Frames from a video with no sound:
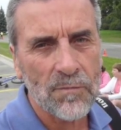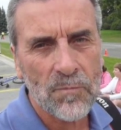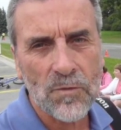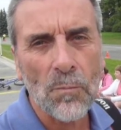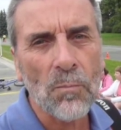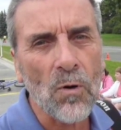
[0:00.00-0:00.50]

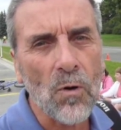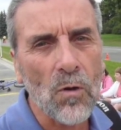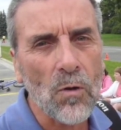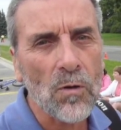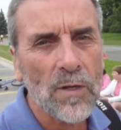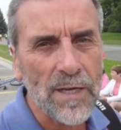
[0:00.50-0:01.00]

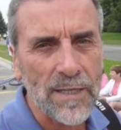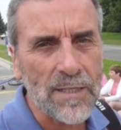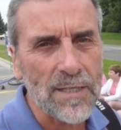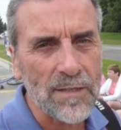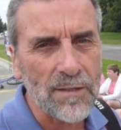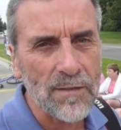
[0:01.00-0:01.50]
Nepal,
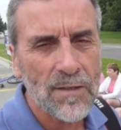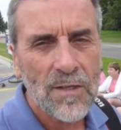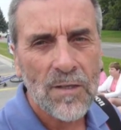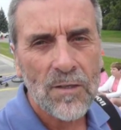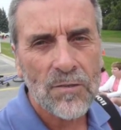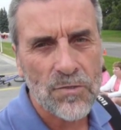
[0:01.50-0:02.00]
India,
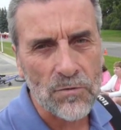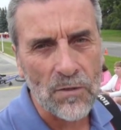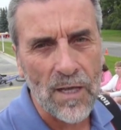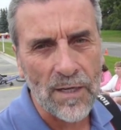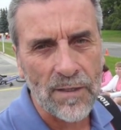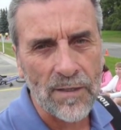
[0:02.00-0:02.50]
Sri
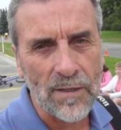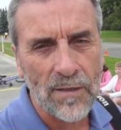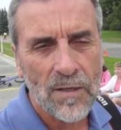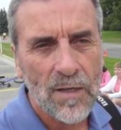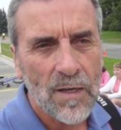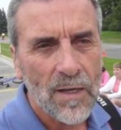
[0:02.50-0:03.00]
Lanka,
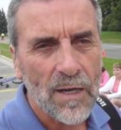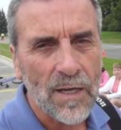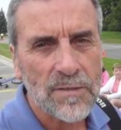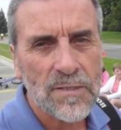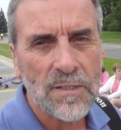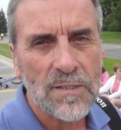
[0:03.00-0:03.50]

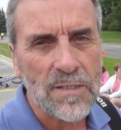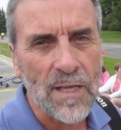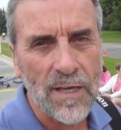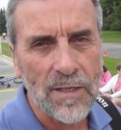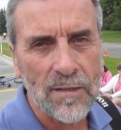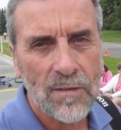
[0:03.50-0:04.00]
and since
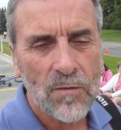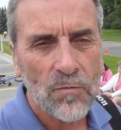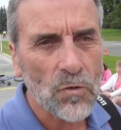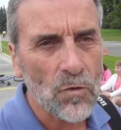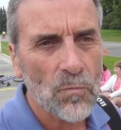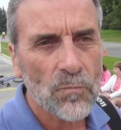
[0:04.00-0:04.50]
then,
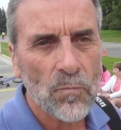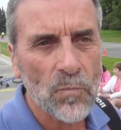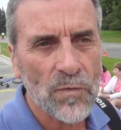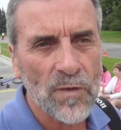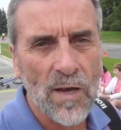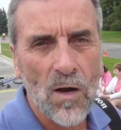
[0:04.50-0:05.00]

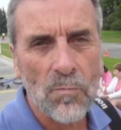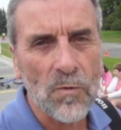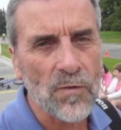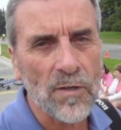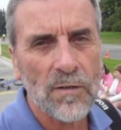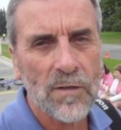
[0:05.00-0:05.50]
with the help
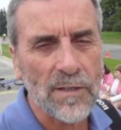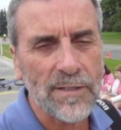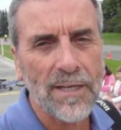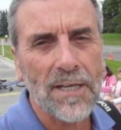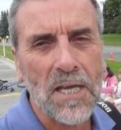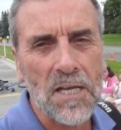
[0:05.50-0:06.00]
of a
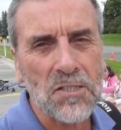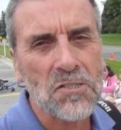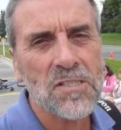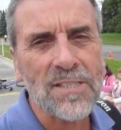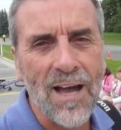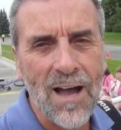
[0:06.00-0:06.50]
dedicated
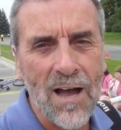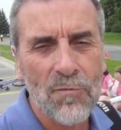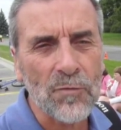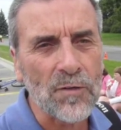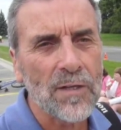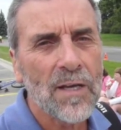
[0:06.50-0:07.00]
staff
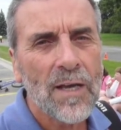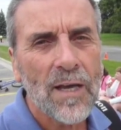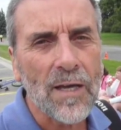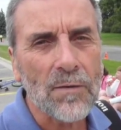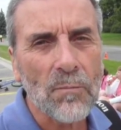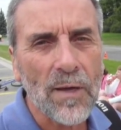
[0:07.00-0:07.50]

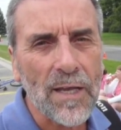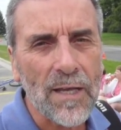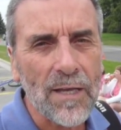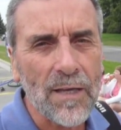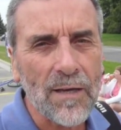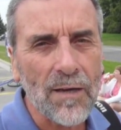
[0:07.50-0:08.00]
and
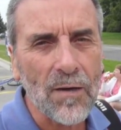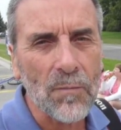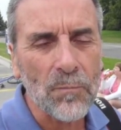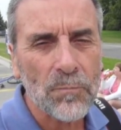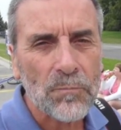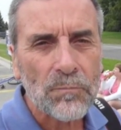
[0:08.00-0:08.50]
many
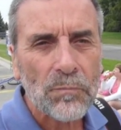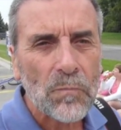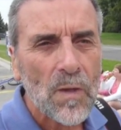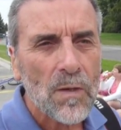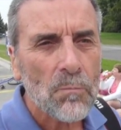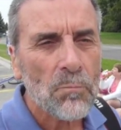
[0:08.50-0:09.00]

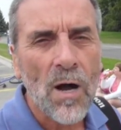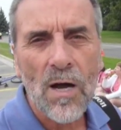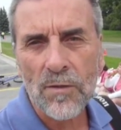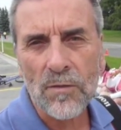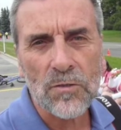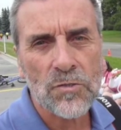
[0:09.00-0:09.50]

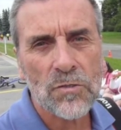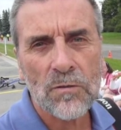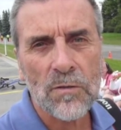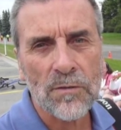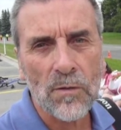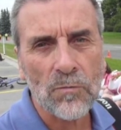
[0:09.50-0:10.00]
partners
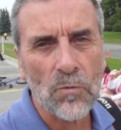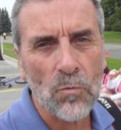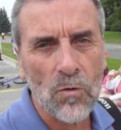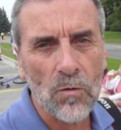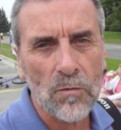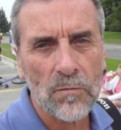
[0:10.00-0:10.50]
around the
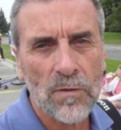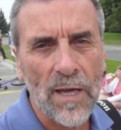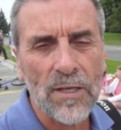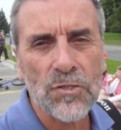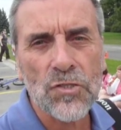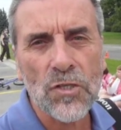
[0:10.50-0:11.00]
world,
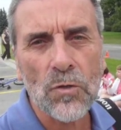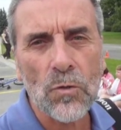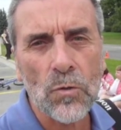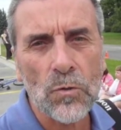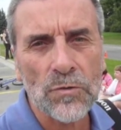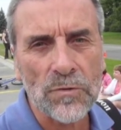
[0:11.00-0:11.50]

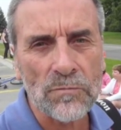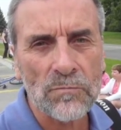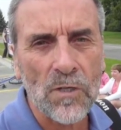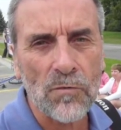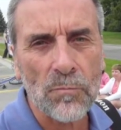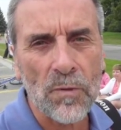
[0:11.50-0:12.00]
NGOs
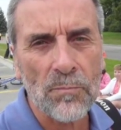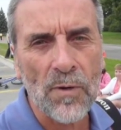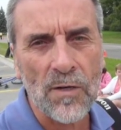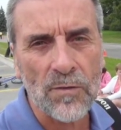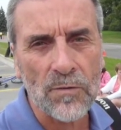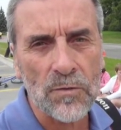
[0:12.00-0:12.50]
and government
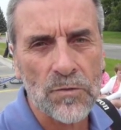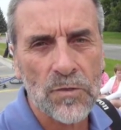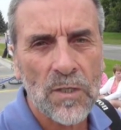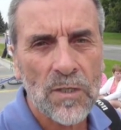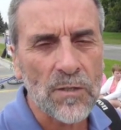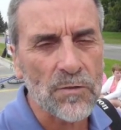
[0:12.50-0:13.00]
partners,
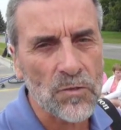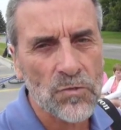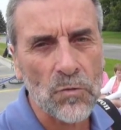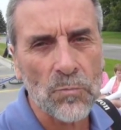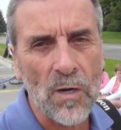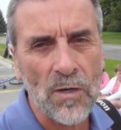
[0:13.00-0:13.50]

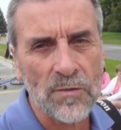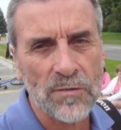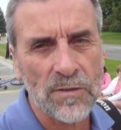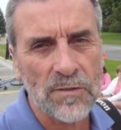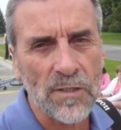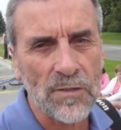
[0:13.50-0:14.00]
industrial parties,
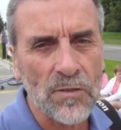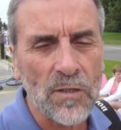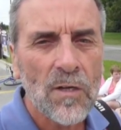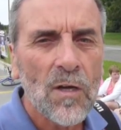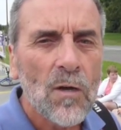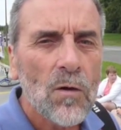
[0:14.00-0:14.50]

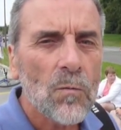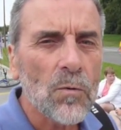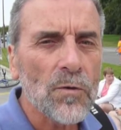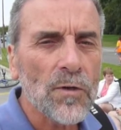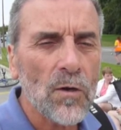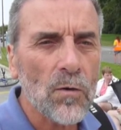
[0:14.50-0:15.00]
etc.
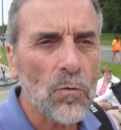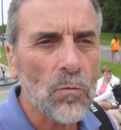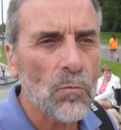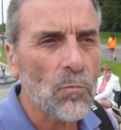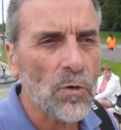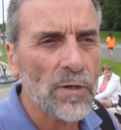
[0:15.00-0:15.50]
We're
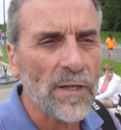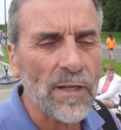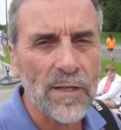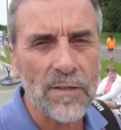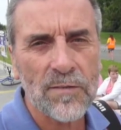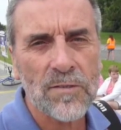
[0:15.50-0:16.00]
now working
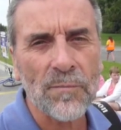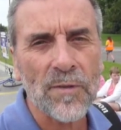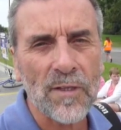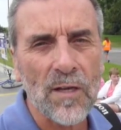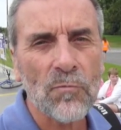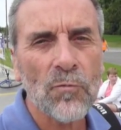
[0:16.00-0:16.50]
in
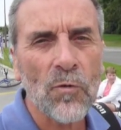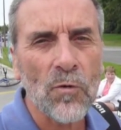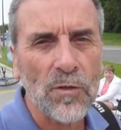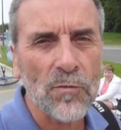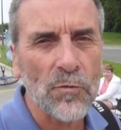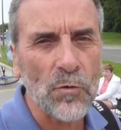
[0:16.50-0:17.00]
something like
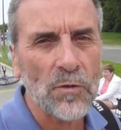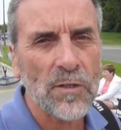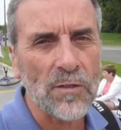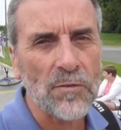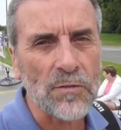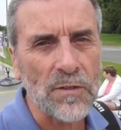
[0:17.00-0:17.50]
44
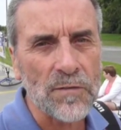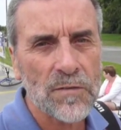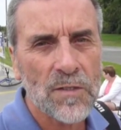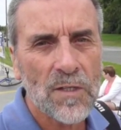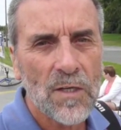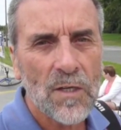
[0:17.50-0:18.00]
countries,
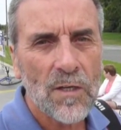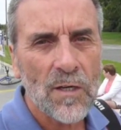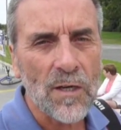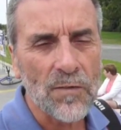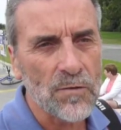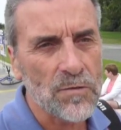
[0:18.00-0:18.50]

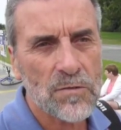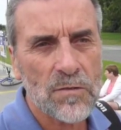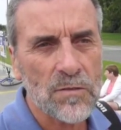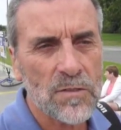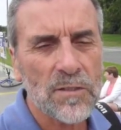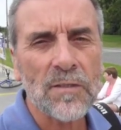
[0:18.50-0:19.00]
and there's
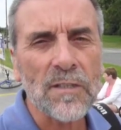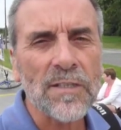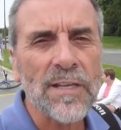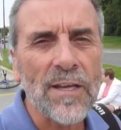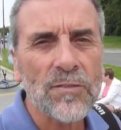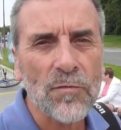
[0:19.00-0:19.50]
literally
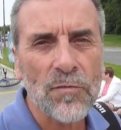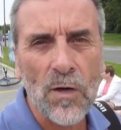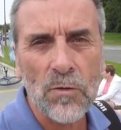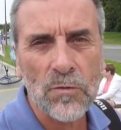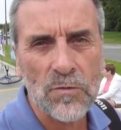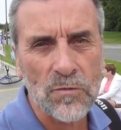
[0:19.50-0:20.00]
tens of
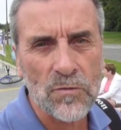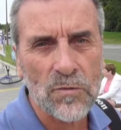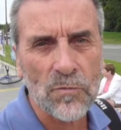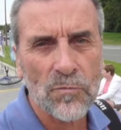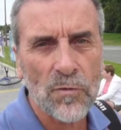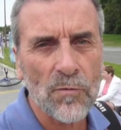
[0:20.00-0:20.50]
thousands
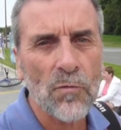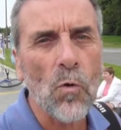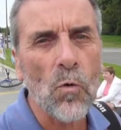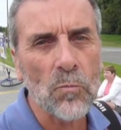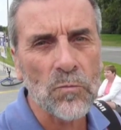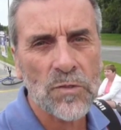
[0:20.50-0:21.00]
of
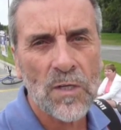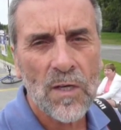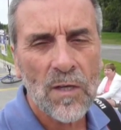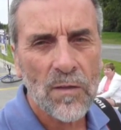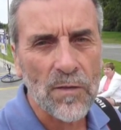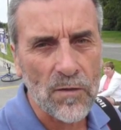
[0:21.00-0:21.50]
homes
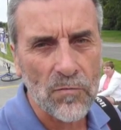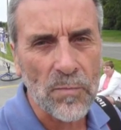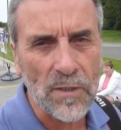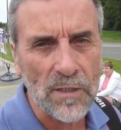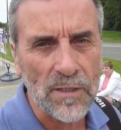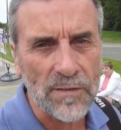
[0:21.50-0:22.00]
that have
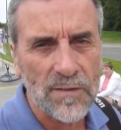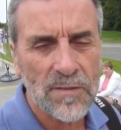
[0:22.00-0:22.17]
been lit.